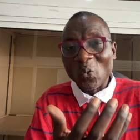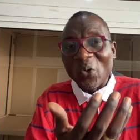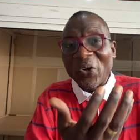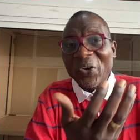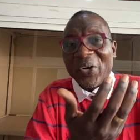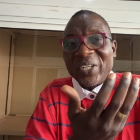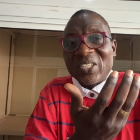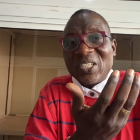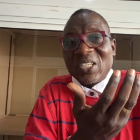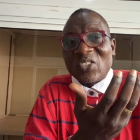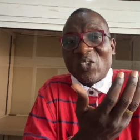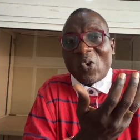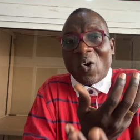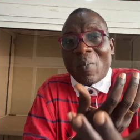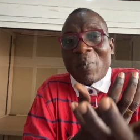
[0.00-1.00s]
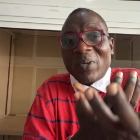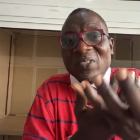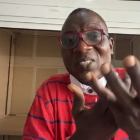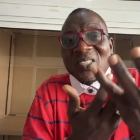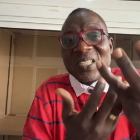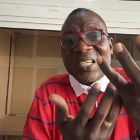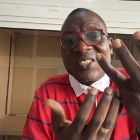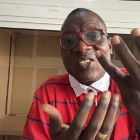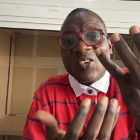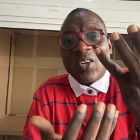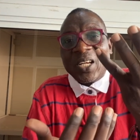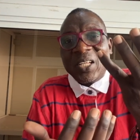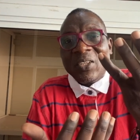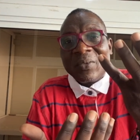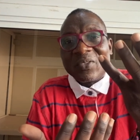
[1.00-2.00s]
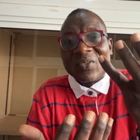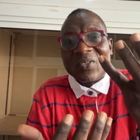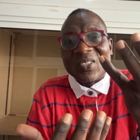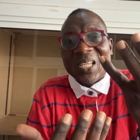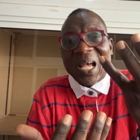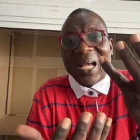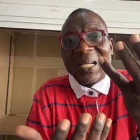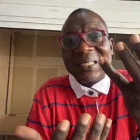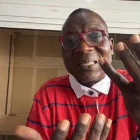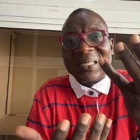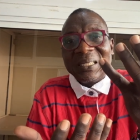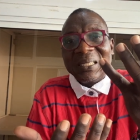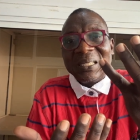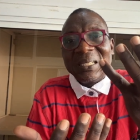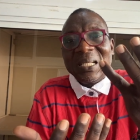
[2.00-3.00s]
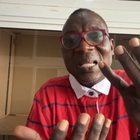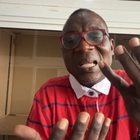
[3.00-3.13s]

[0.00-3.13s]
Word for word: create this common sense knowledge of society